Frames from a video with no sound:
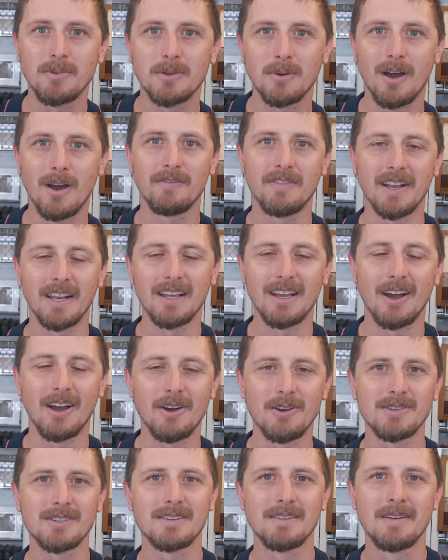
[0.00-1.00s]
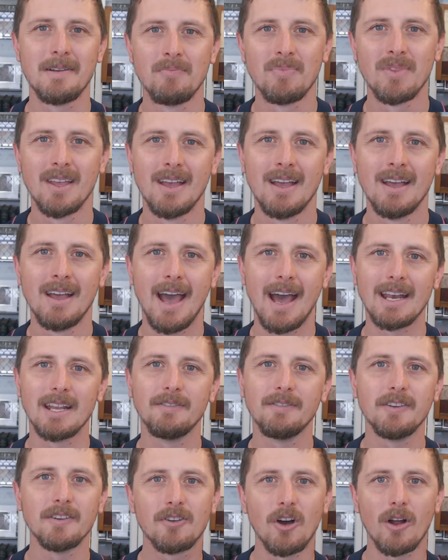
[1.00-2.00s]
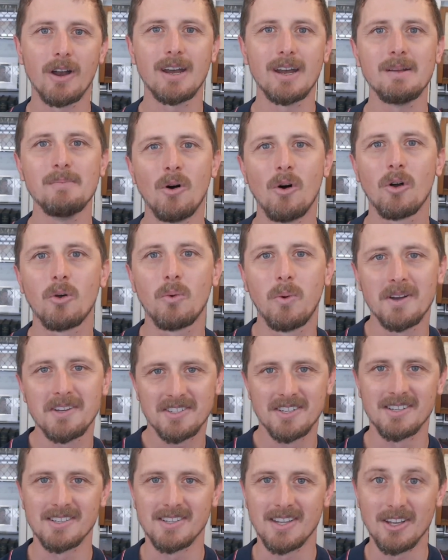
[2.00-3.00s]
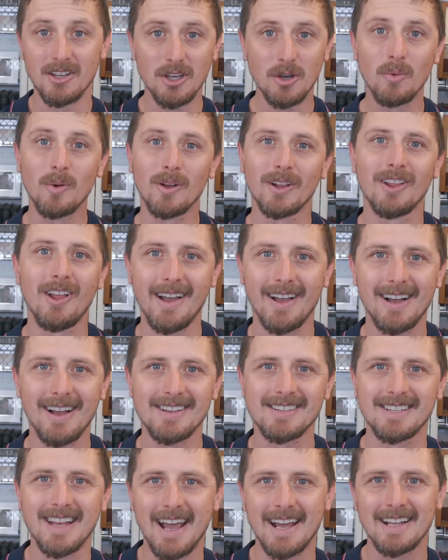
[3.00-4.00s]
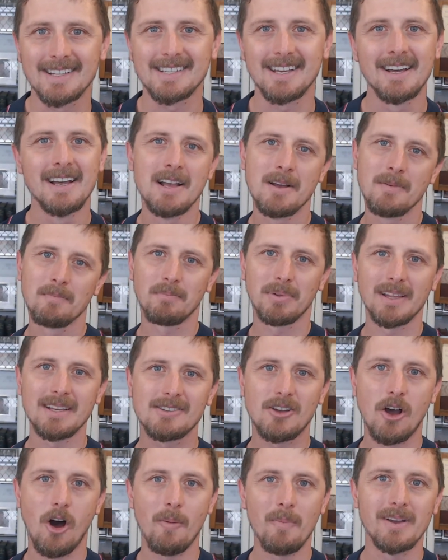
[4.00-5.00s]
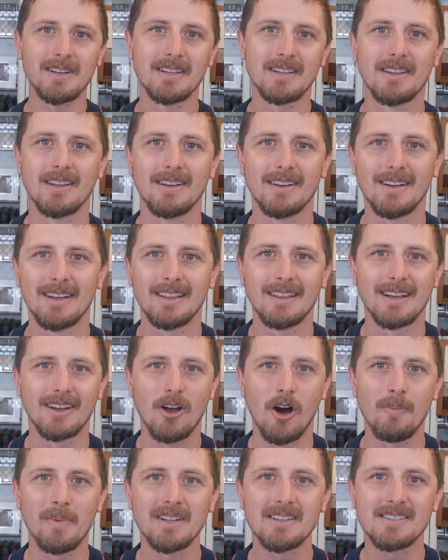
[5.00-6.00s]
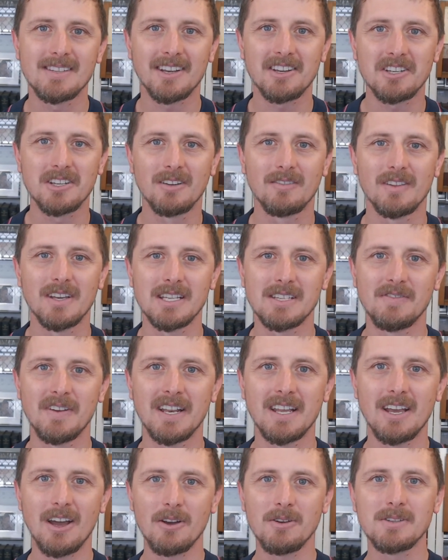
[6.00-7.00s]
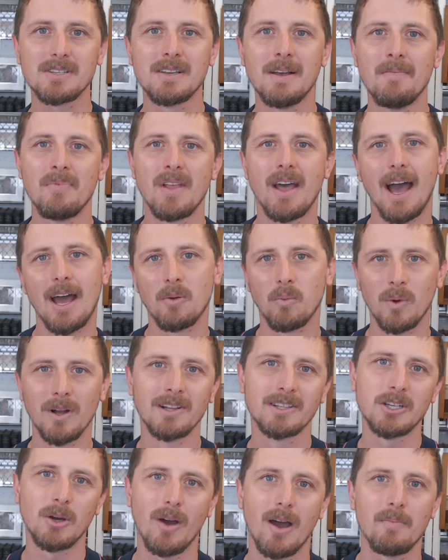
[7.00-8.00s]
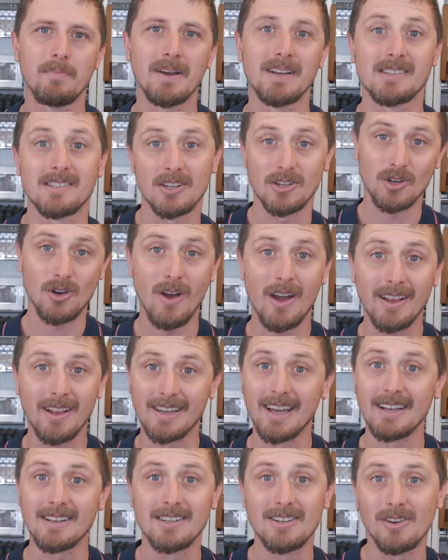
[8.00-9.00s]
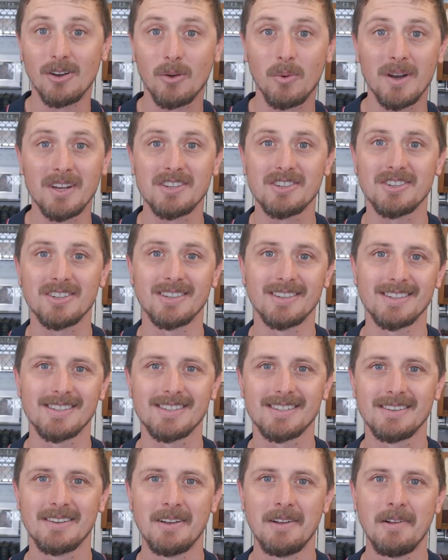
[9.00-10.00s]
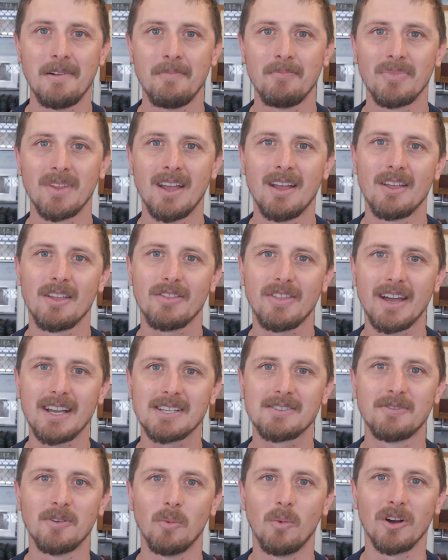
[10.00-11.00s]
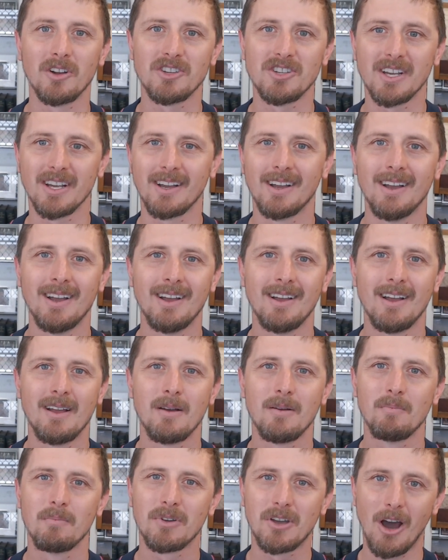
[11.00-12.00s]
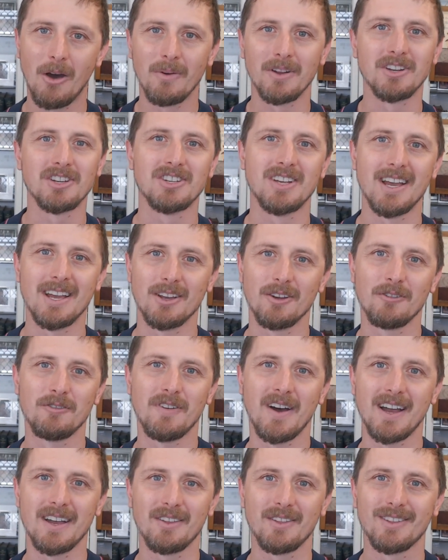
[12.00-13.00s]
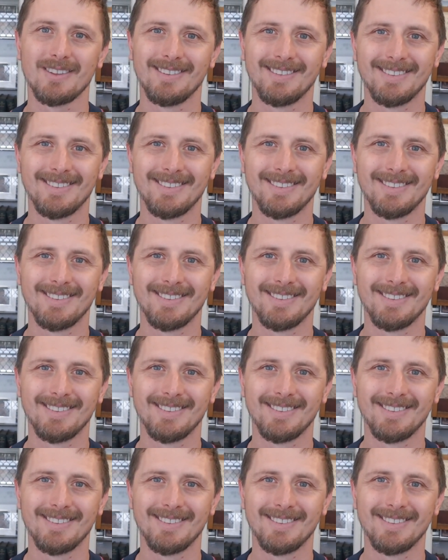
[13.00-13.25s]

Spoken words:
to our videos. And if you've got any more questions that you would like us to answer, please comment in the comment section of these videos, and we'll do our best to try and get to your questions. Thanks for watching. Go and share your faith.